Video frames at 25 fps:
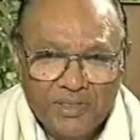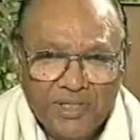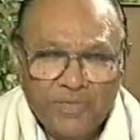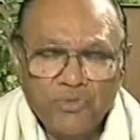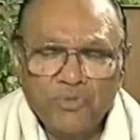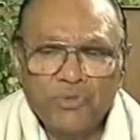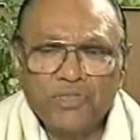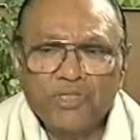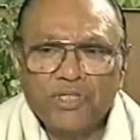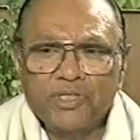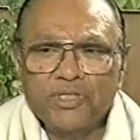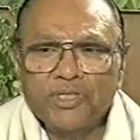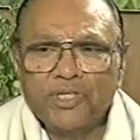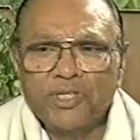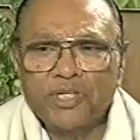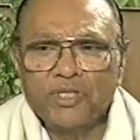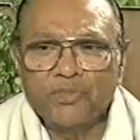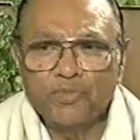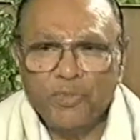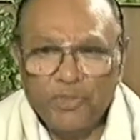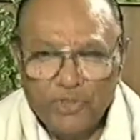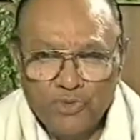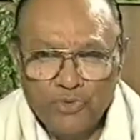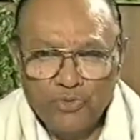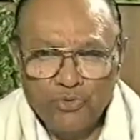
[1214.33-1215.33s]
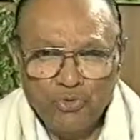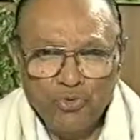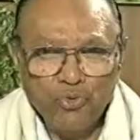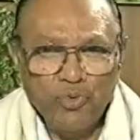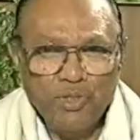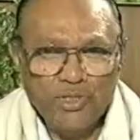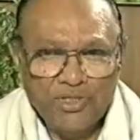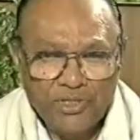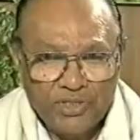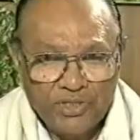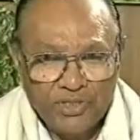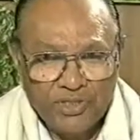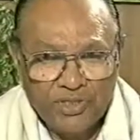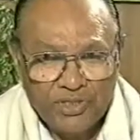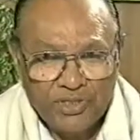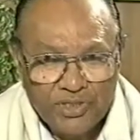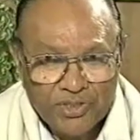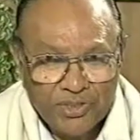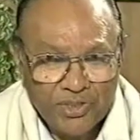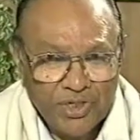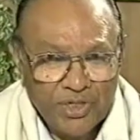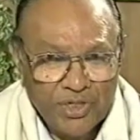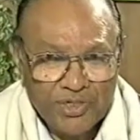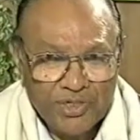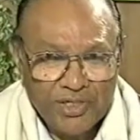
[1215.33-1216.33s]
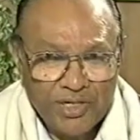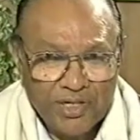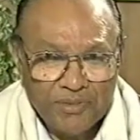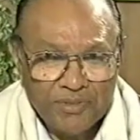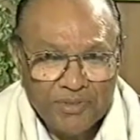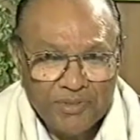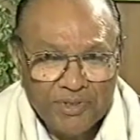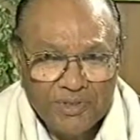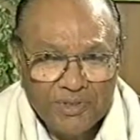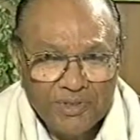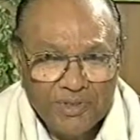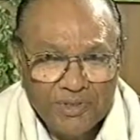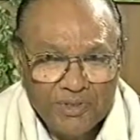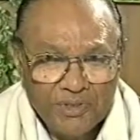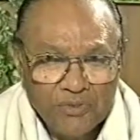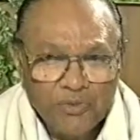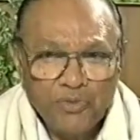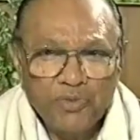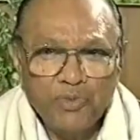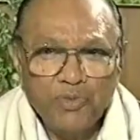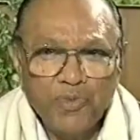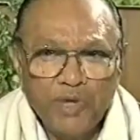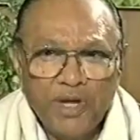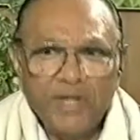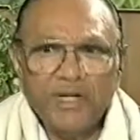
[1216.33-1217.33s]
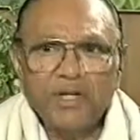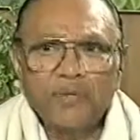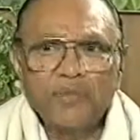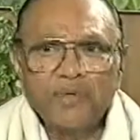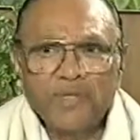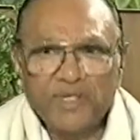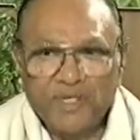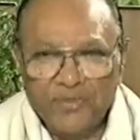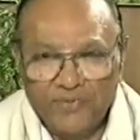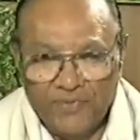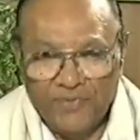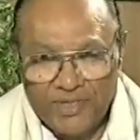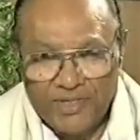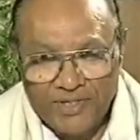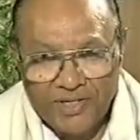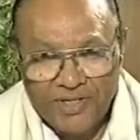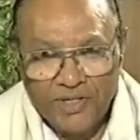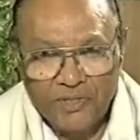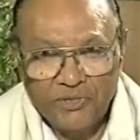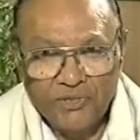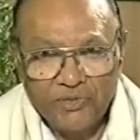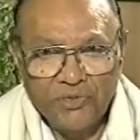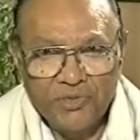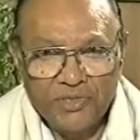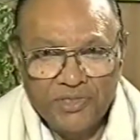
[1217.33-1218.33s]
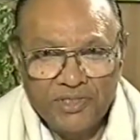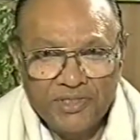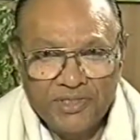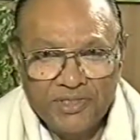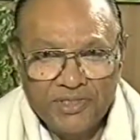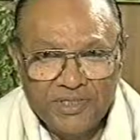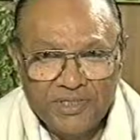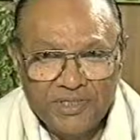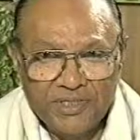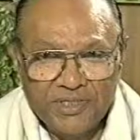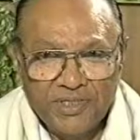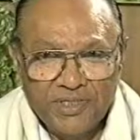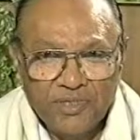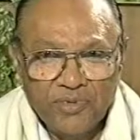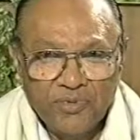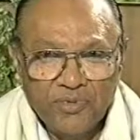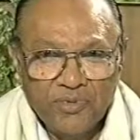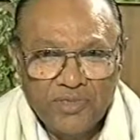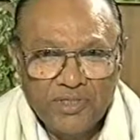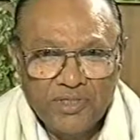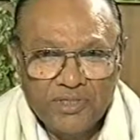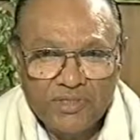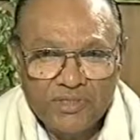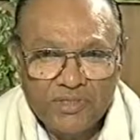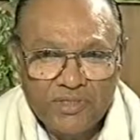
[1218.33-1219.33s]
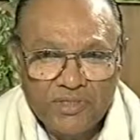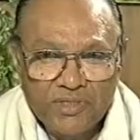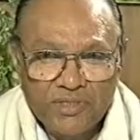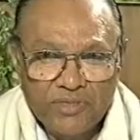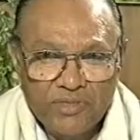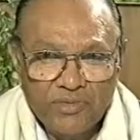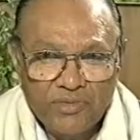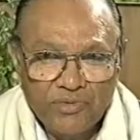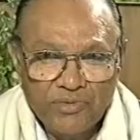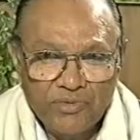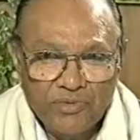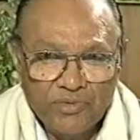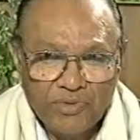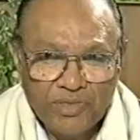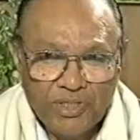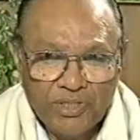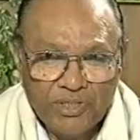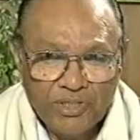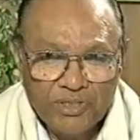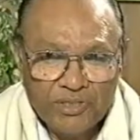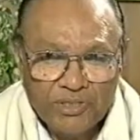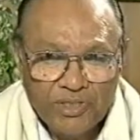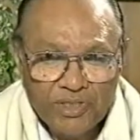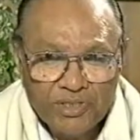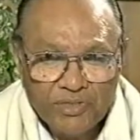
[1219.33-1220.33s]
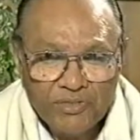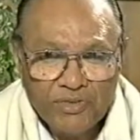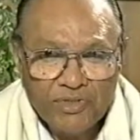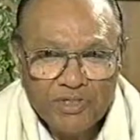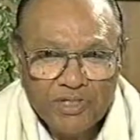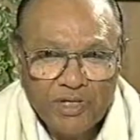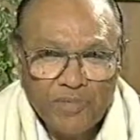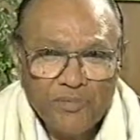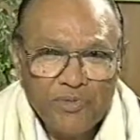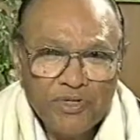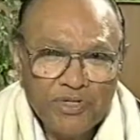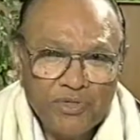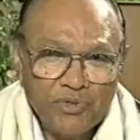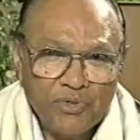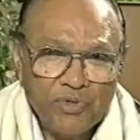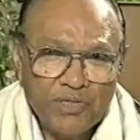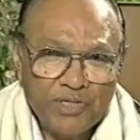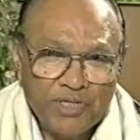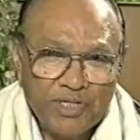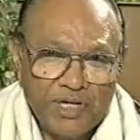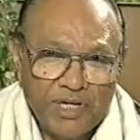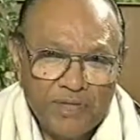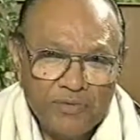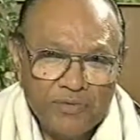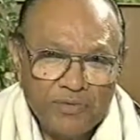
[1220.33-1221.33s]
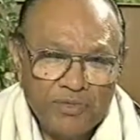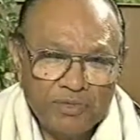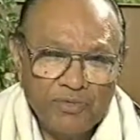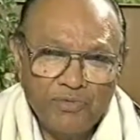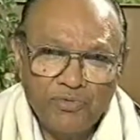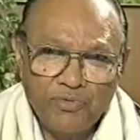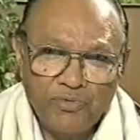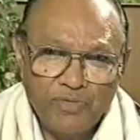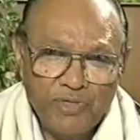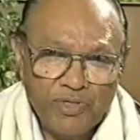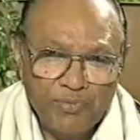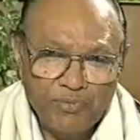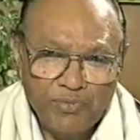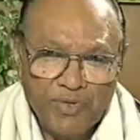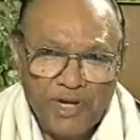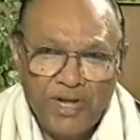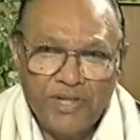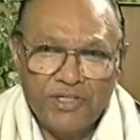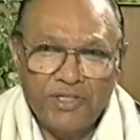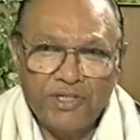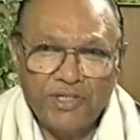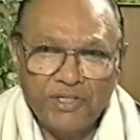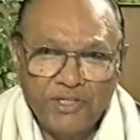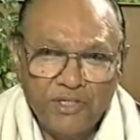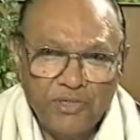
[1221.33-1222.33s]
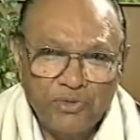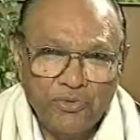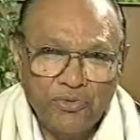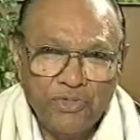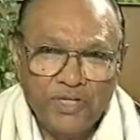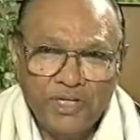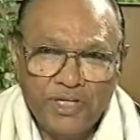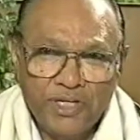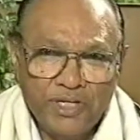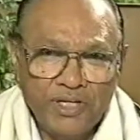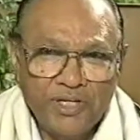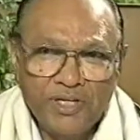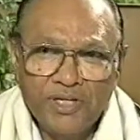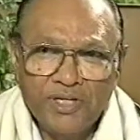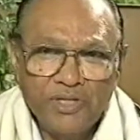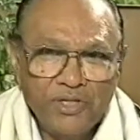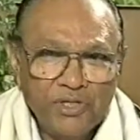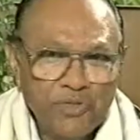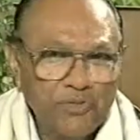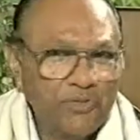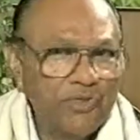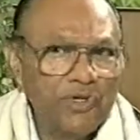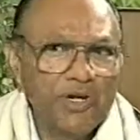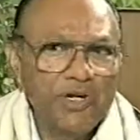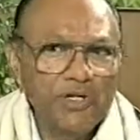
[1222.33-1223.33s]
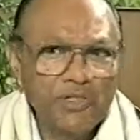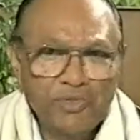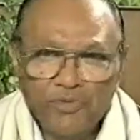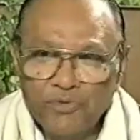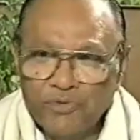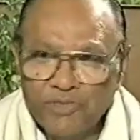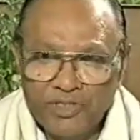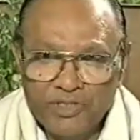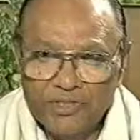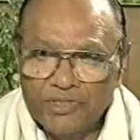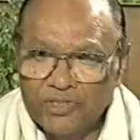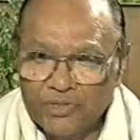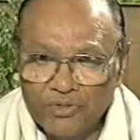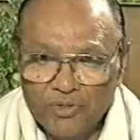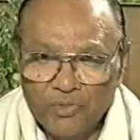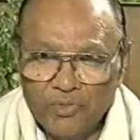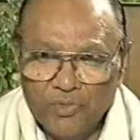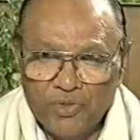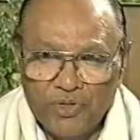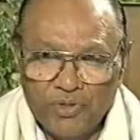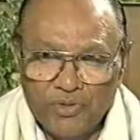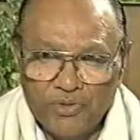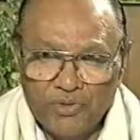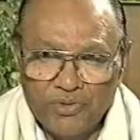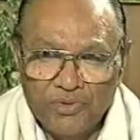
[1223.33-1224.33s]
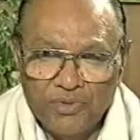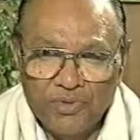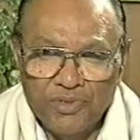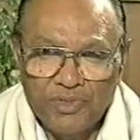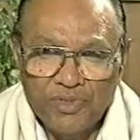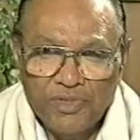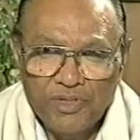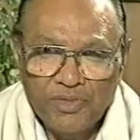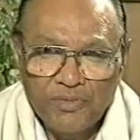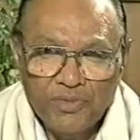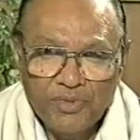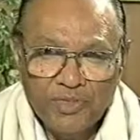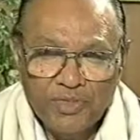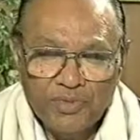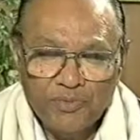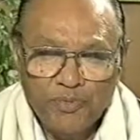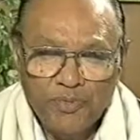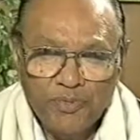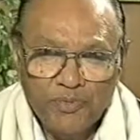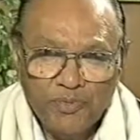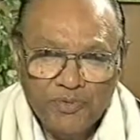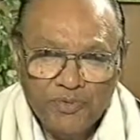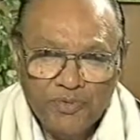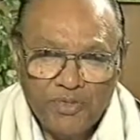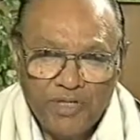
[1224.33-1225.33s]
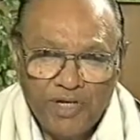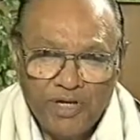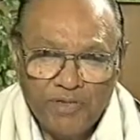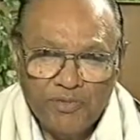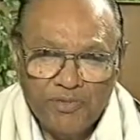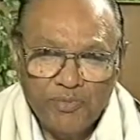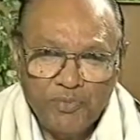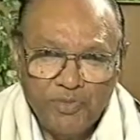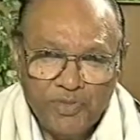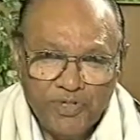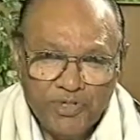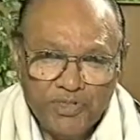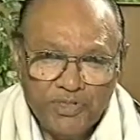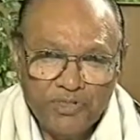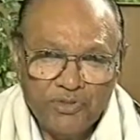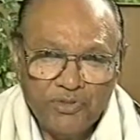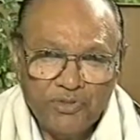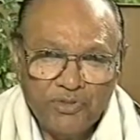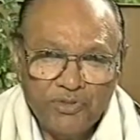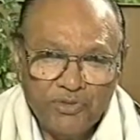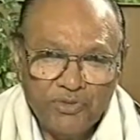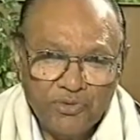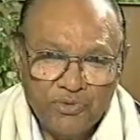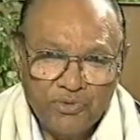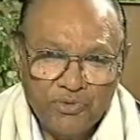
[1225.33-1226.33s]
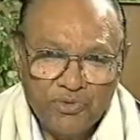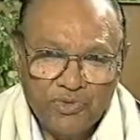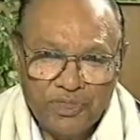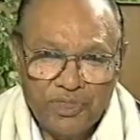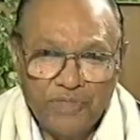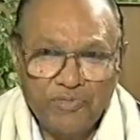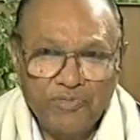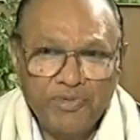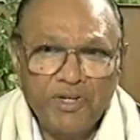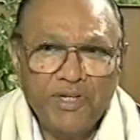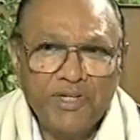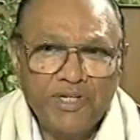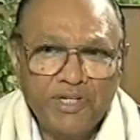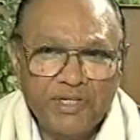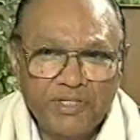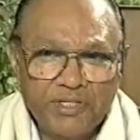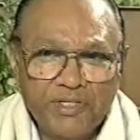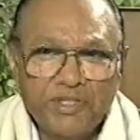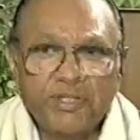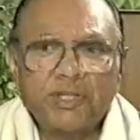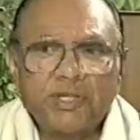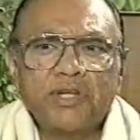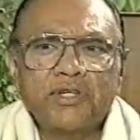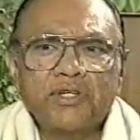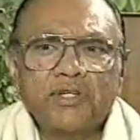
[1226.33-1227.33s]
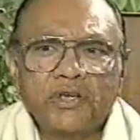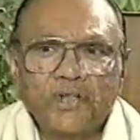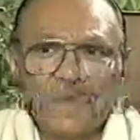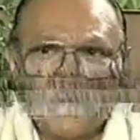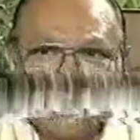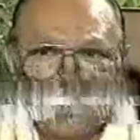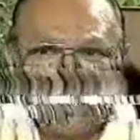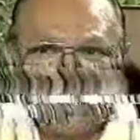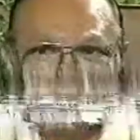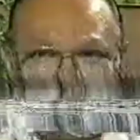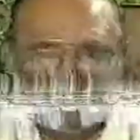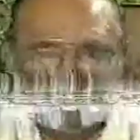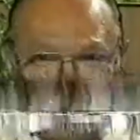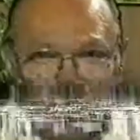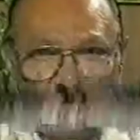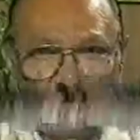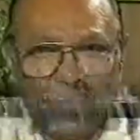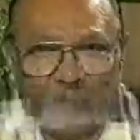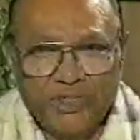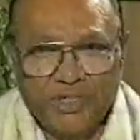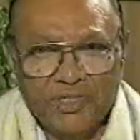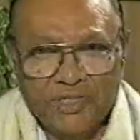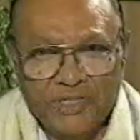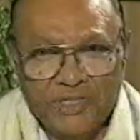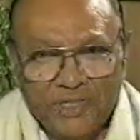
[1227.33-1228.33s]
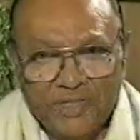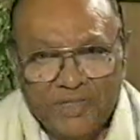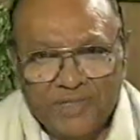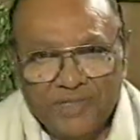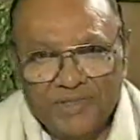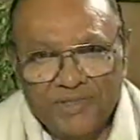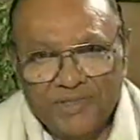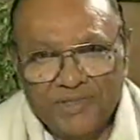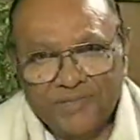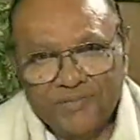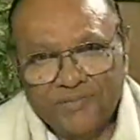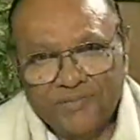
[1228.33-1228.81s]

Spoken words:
As you said, they're expected too much in such a short time, which might have been reflected on those things. Because see, the results will come at own time. See, if we plant the tree today, it will not give a result tomorrow. Because people should have the patience to wait and see until it gets the fruits on that.